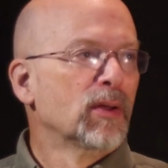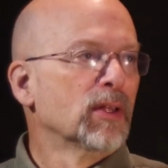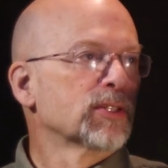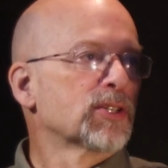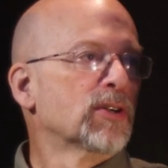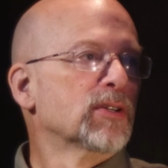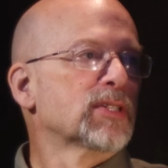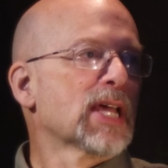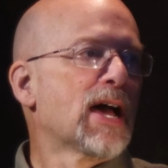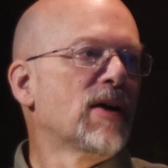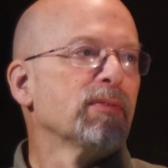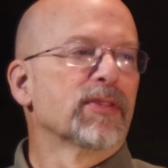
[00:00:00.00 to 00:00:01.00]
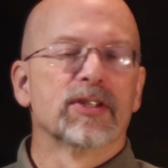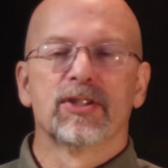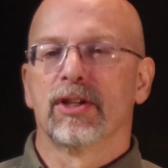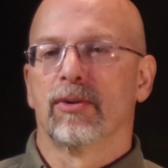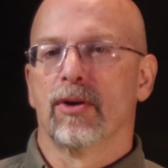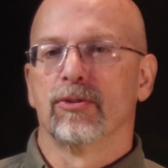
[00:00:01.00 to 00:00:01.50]
Well, it turns out the
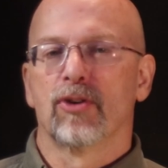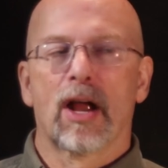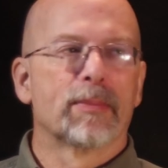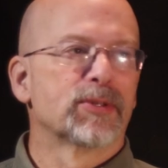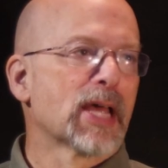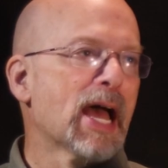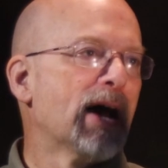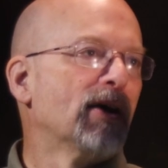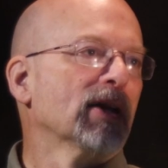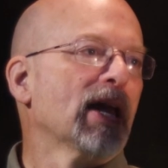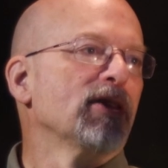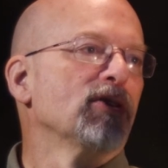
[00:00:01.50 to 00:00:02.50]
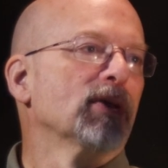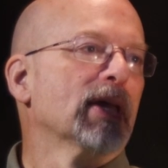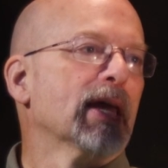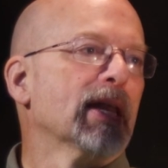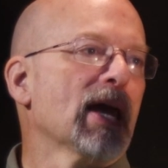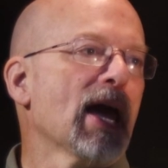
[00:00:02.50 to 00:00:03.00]
zero drops out and you
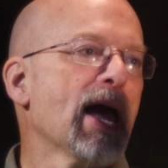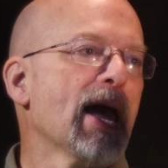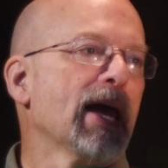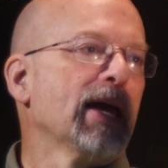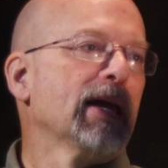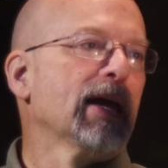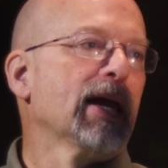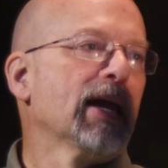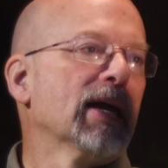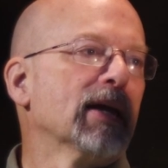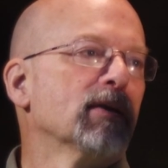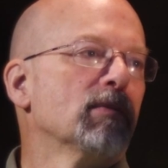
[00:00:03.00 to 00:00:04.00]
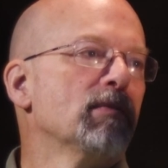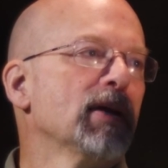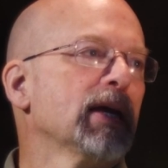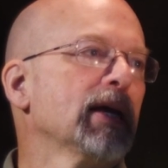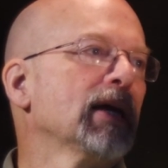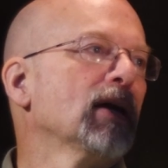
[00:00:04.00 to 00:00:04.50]
get A and
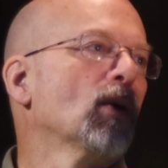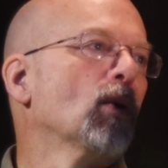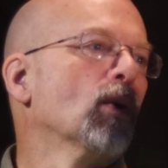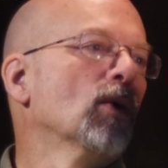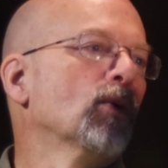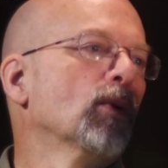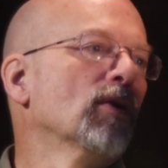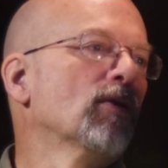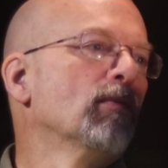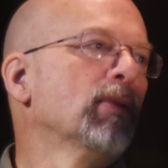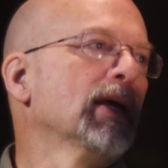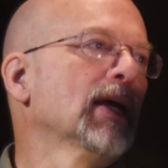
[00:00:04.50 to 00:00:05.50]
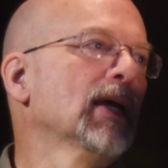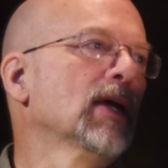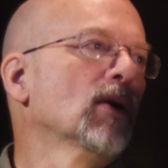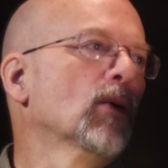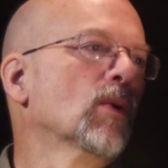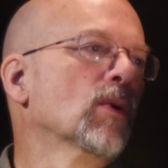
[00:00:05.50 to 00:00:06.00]
B, ORed with
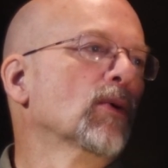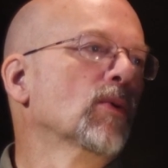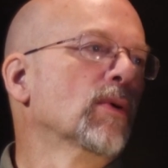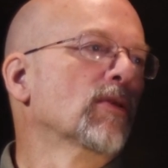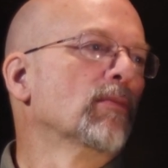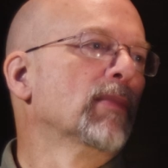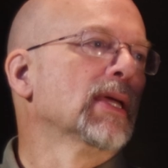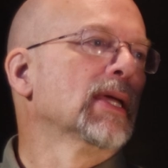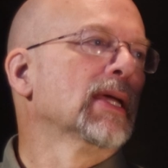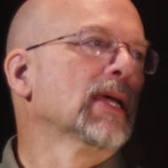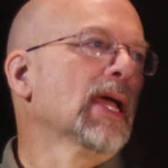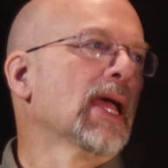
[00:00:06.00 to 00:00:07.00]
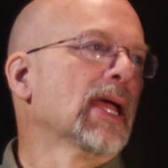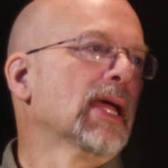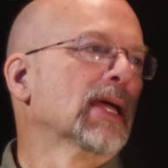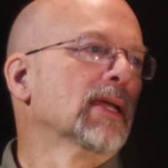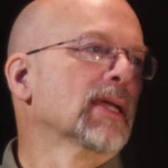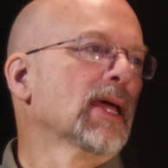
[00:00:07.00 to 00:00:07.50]
B, ORed with B
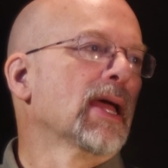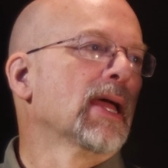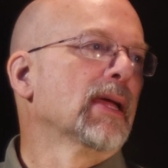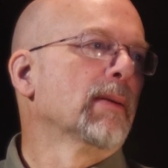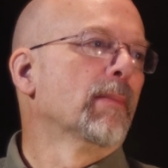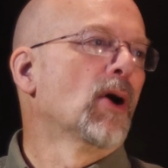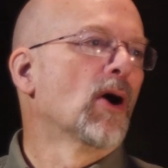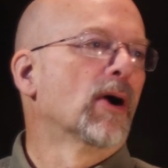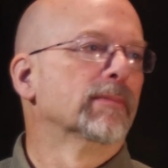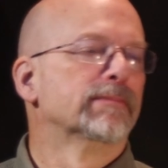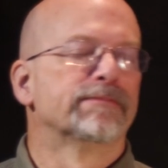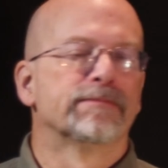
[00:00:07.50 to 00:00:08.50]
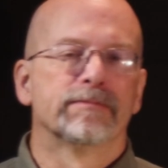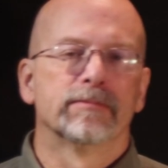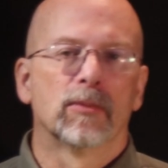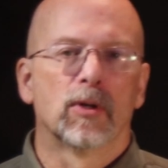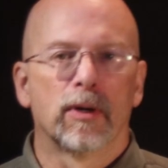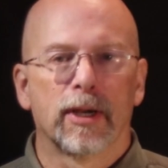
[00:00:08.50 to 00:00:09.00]
and A bar.
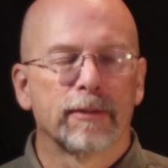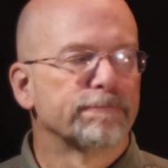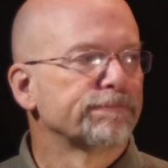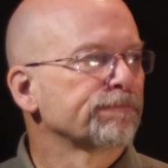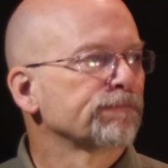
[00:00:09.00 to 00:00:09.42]
All right.